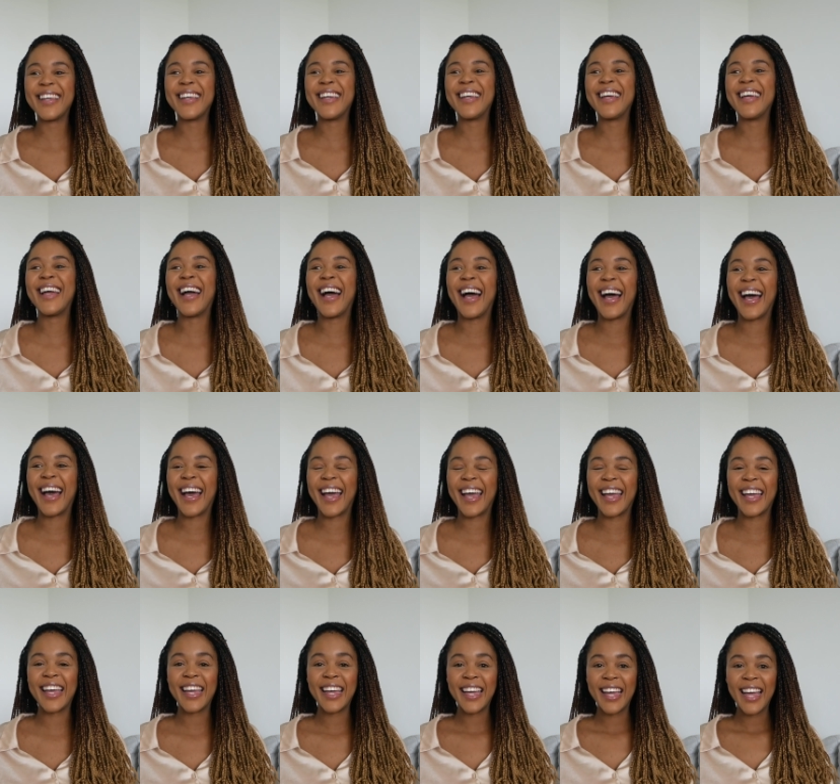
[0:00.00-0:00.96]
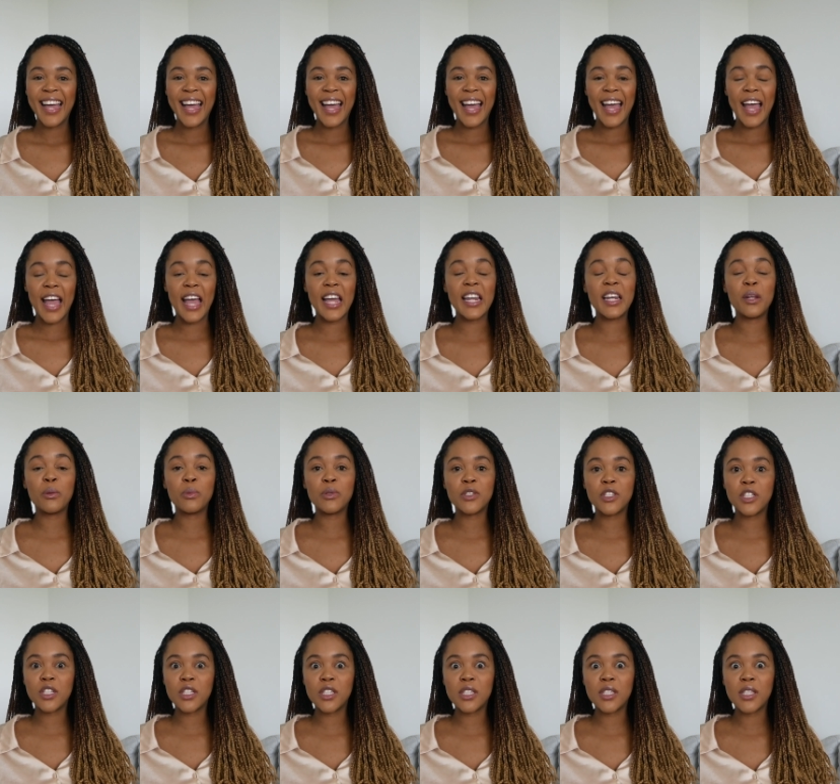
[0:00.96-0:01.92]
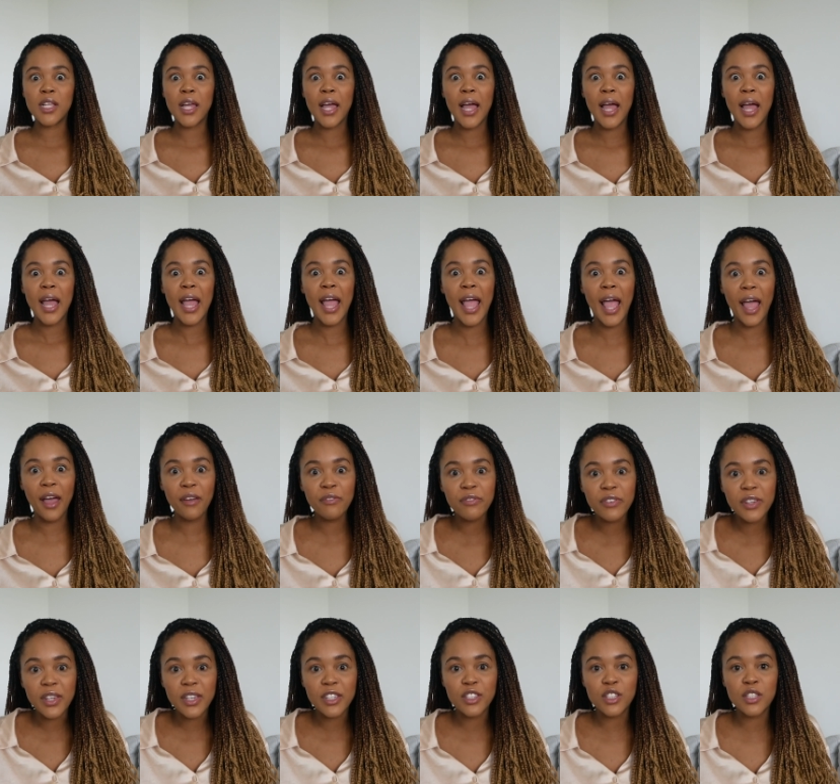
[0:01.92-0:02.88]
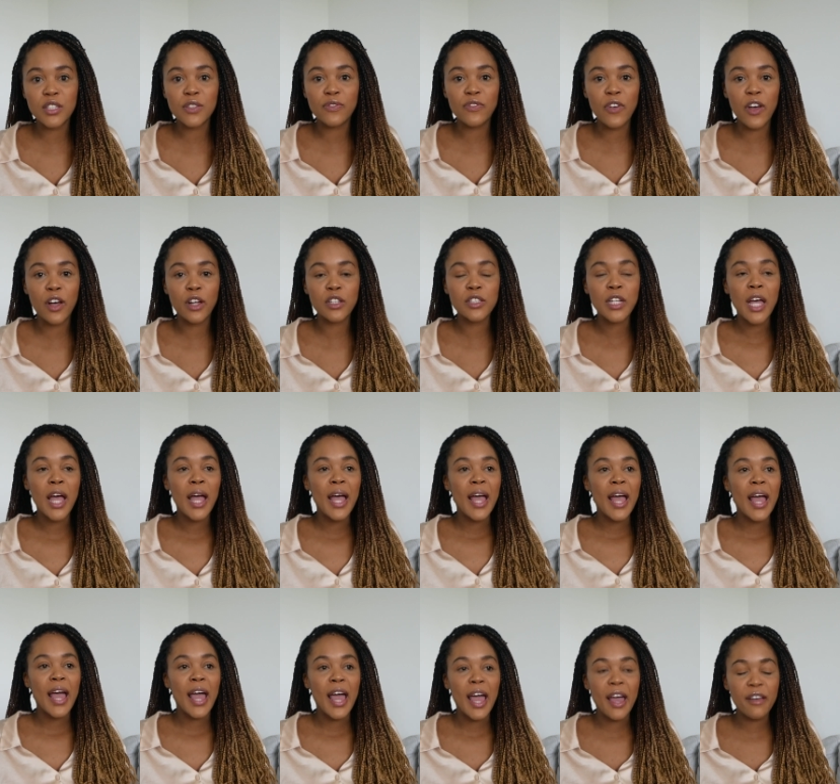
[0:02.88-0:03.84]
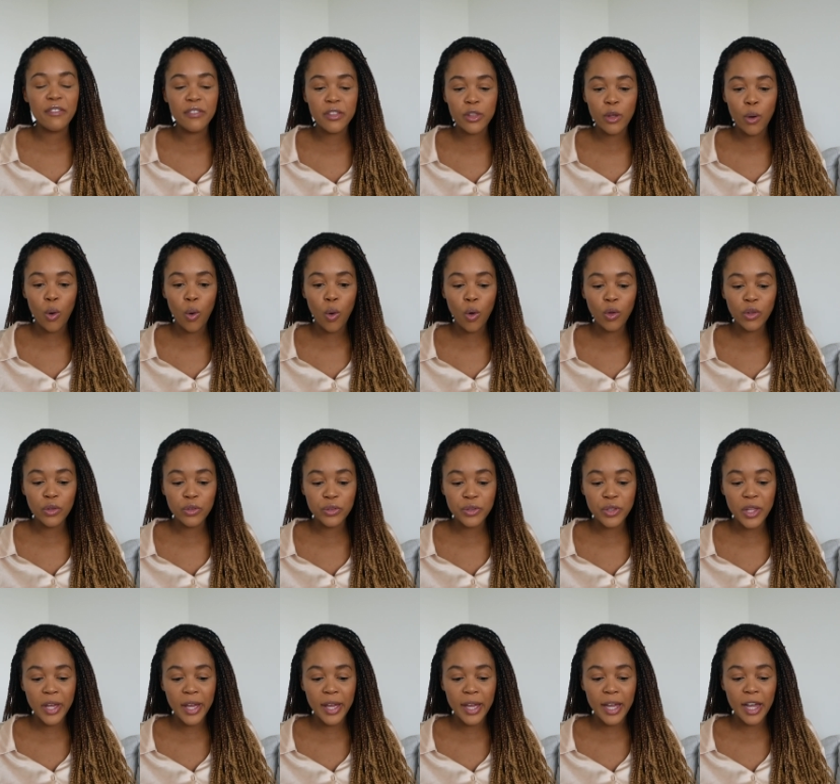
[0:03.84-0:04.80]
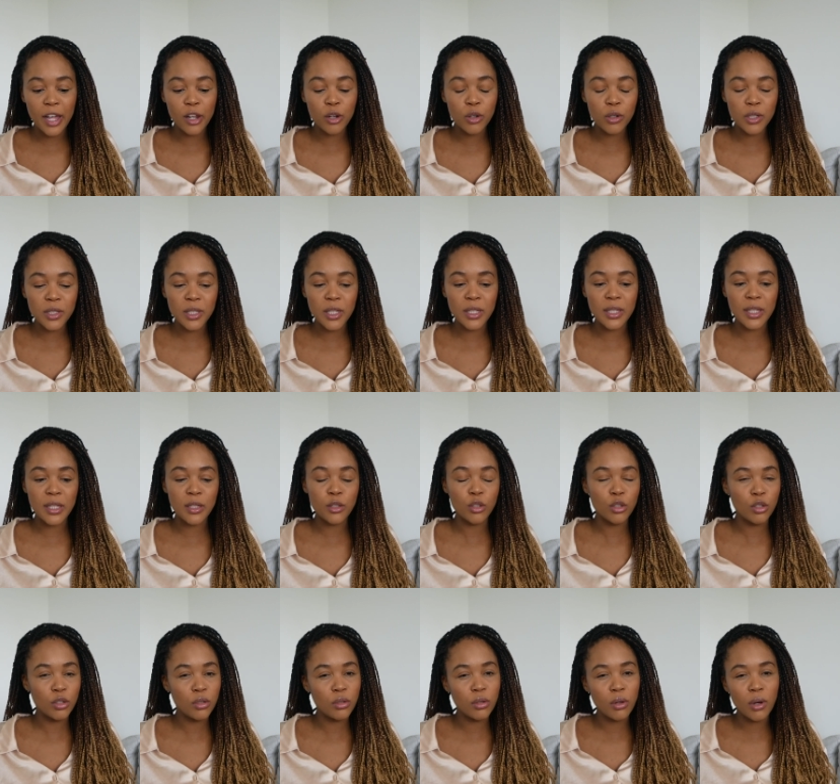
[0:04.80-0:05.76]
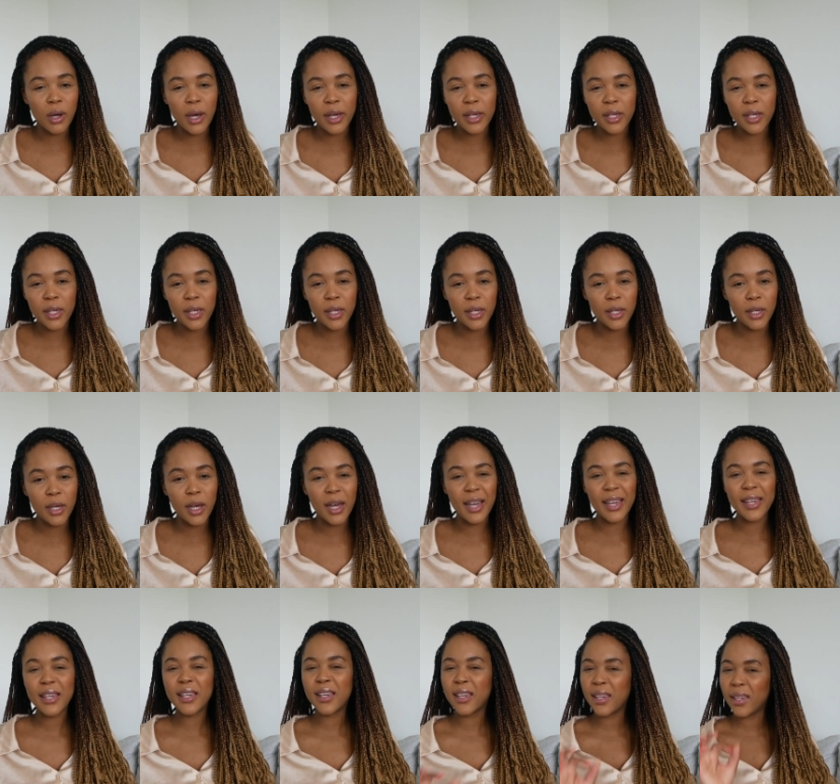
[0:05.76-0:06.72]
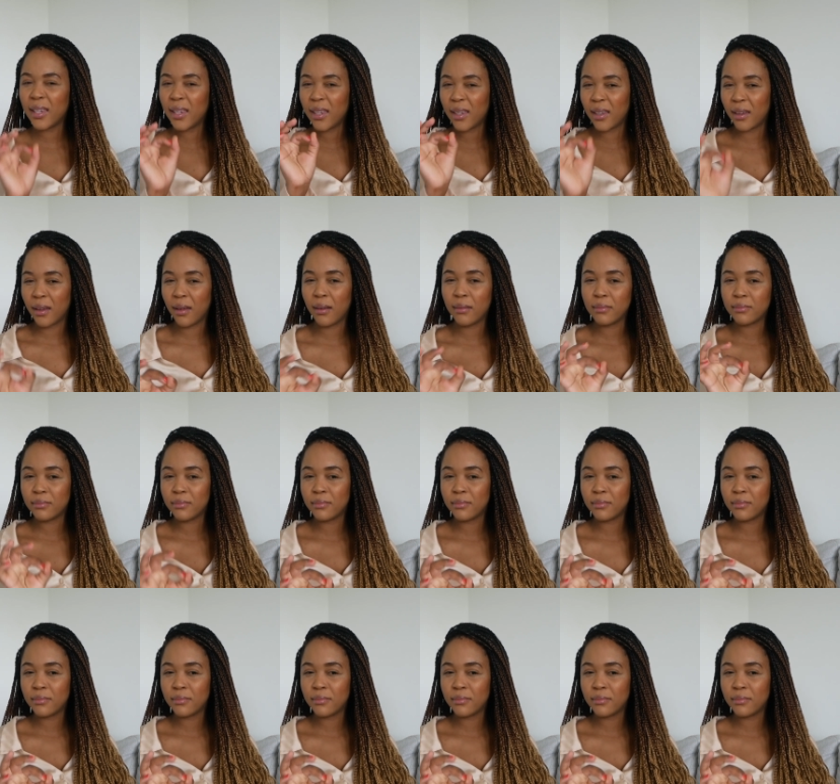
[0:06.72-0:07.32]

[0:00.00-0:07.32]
and it was just heavy it just felt heavy the whole thing I looked at the, you know Ikea, Ikea